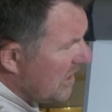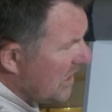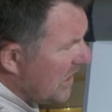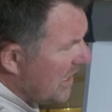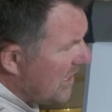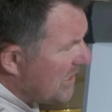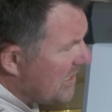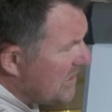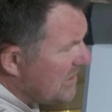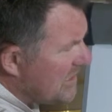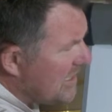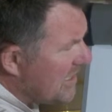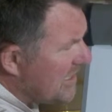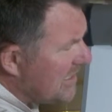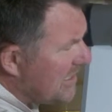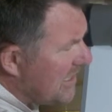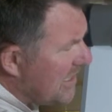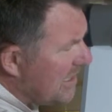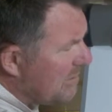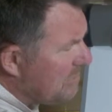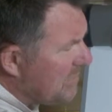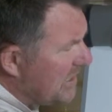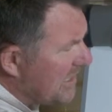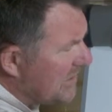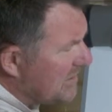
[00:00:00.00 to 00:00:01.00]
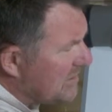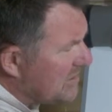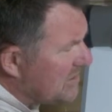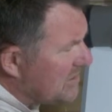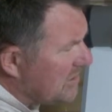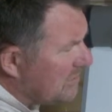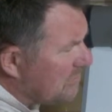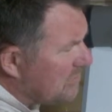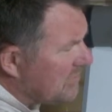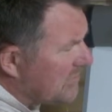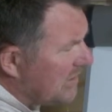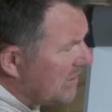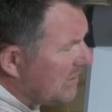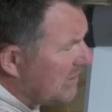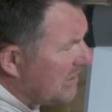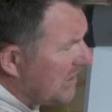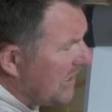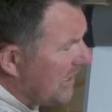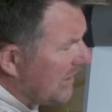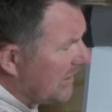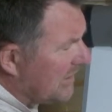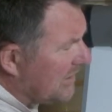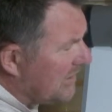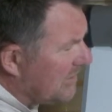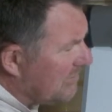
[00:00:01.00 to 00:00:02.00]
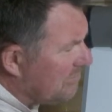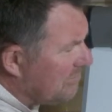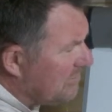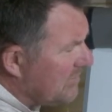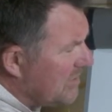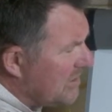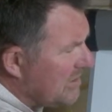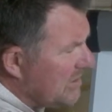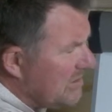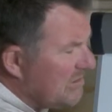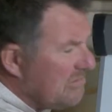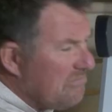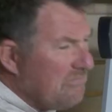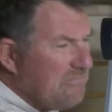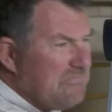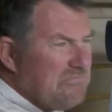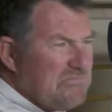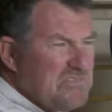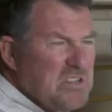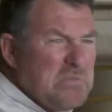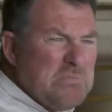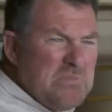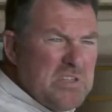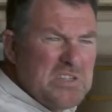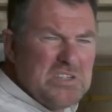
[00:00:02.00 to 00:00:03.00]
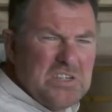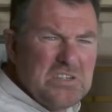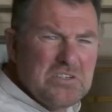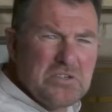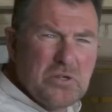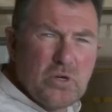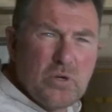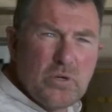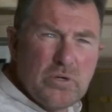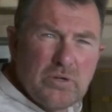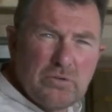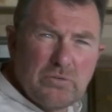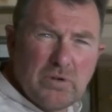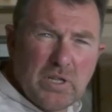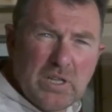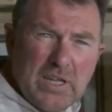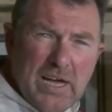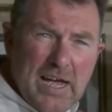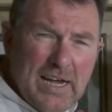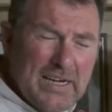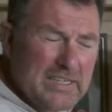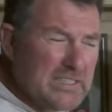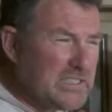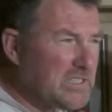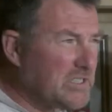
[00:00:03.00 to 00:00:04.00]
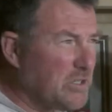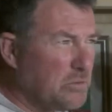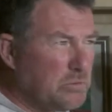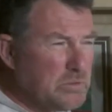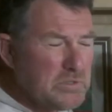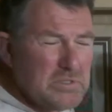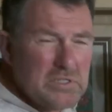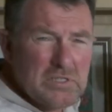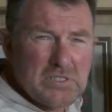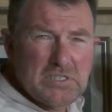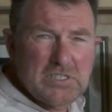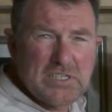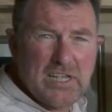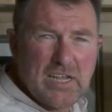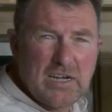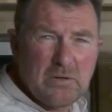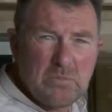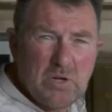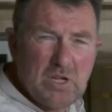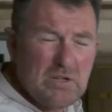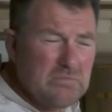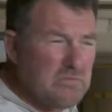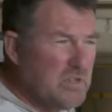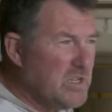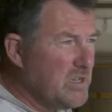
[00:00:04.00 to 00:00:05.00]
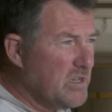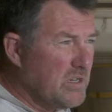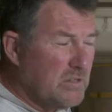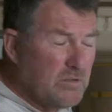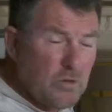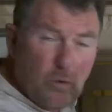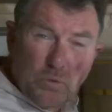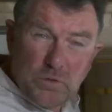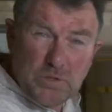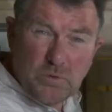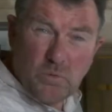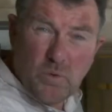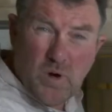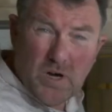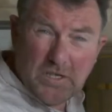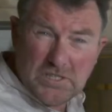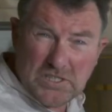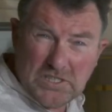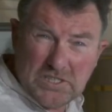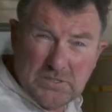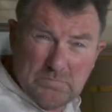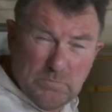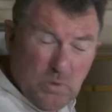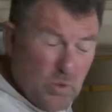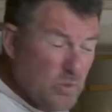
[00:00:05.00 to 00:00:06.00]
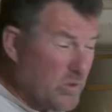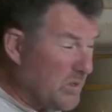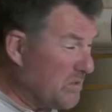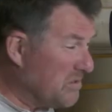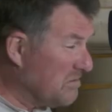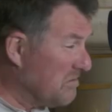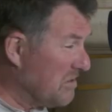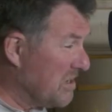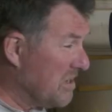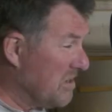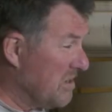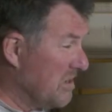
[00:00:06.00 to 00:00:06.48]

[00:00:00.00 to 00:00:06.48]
And in that I mean something that you do to relax, going to the cinema, going to watch sport,